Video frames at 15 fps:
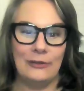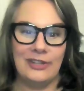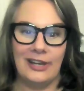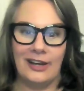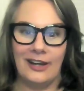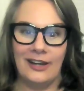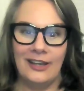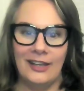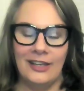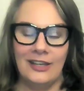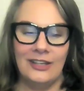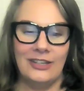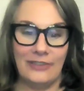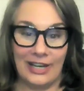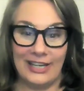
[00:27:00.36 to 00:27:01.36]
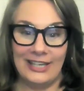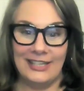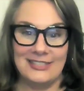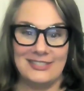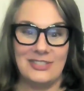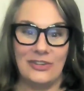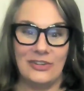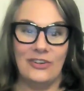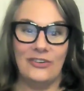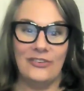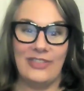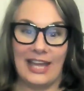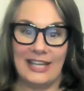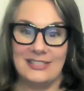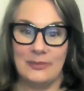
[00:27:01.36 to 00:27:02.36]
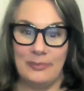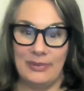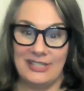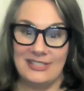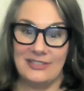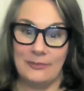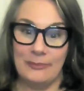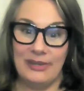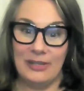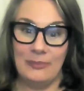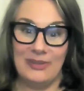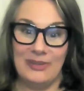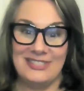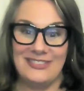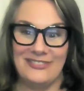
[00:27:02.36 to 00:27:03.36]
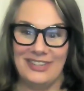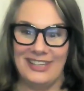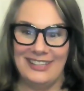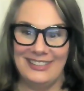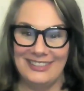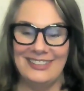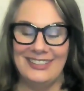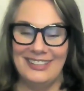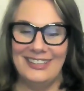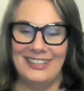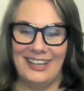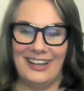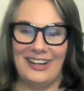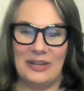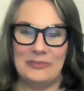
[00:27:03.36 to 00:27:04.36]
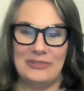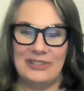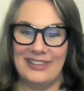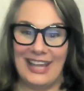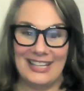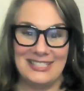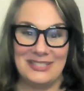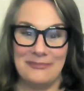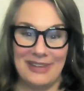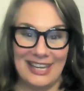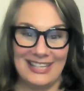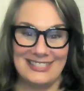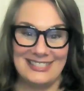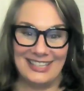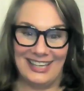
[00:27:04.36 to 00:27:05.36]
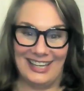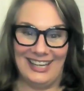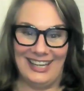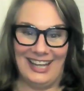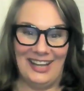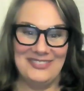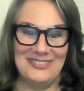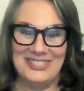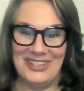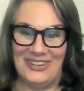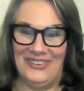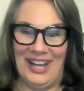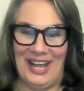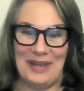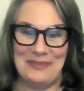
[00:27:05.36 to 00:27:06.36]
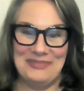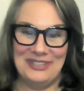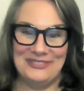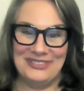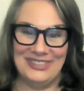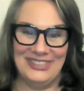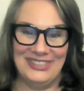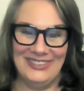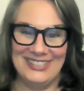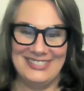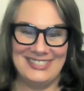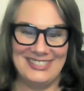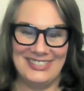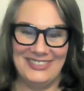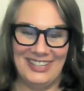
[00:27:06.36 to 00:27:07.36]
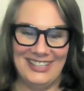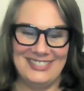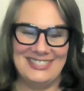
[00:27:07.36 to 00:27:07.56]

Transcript: out there, right? So that's big piece of it. But that's amazing. I'm so happy for you. That's so